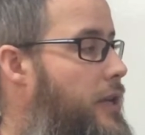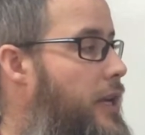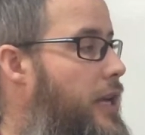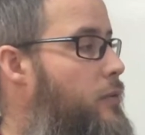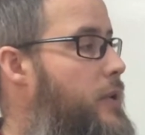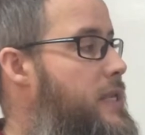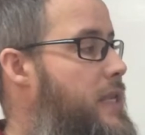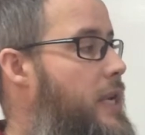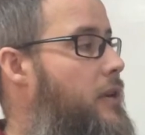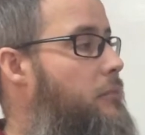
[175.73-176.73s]
And
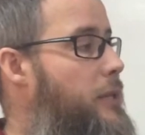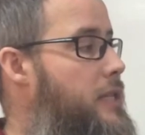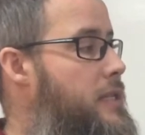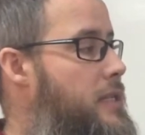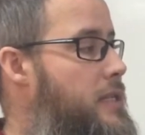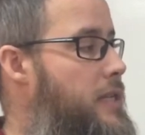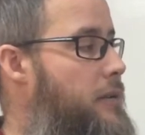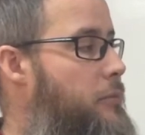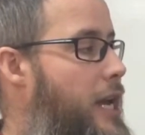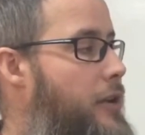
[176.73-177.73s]
recycle means to
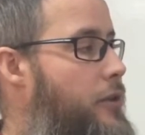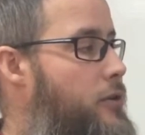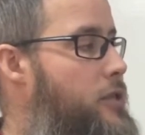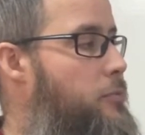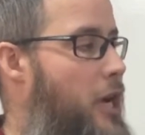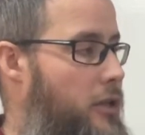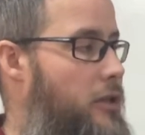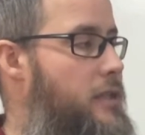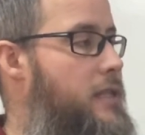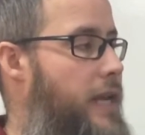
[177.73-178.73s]
send back those
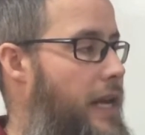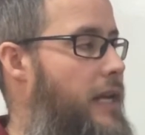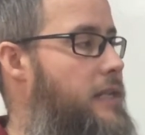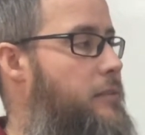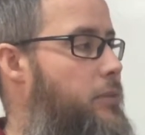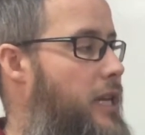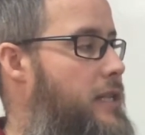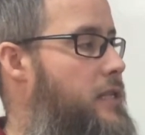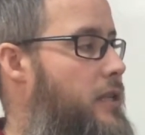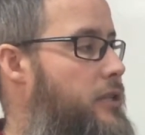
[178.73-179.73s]
bottles, cans, and
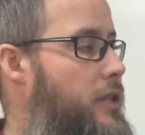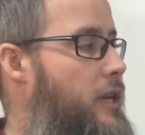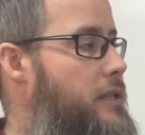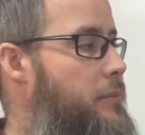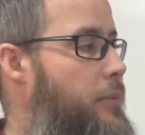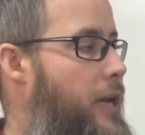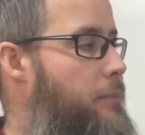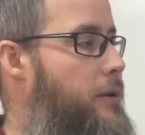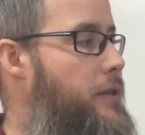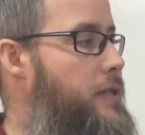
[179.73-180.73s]
plastic jugs and
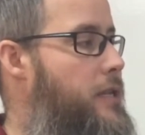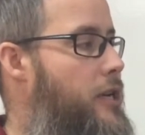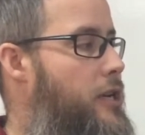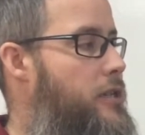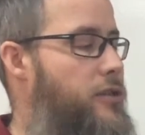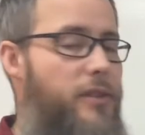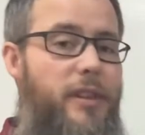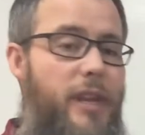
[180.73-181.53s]
papers so that